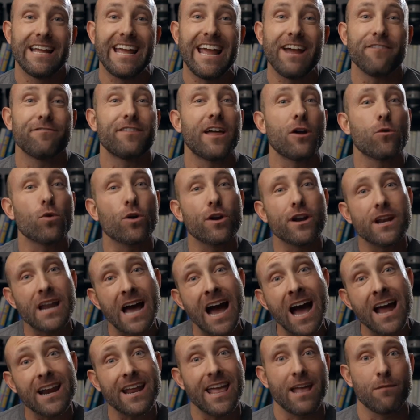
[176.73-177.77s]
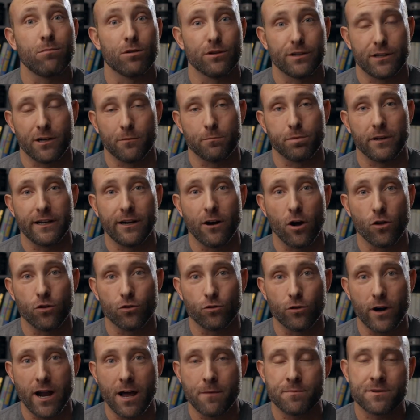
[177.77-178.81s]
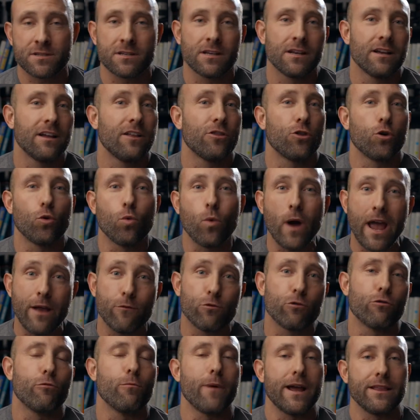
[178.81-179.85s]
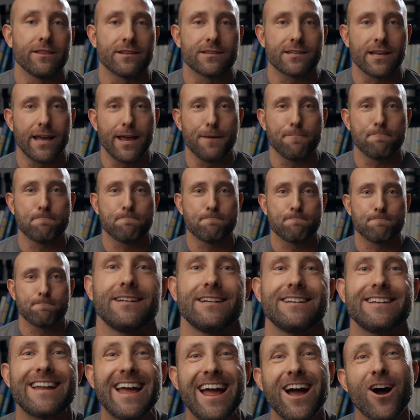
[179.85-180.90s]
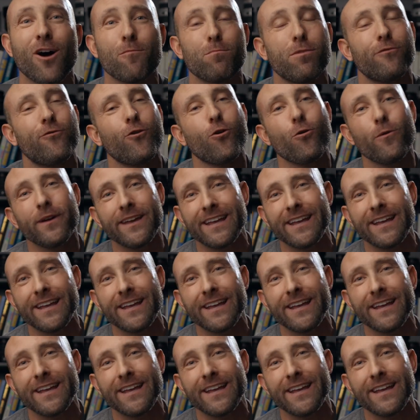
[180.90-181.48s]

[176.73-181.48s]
If they were not able to complete all the reps, the weight would remain the same. Now, before we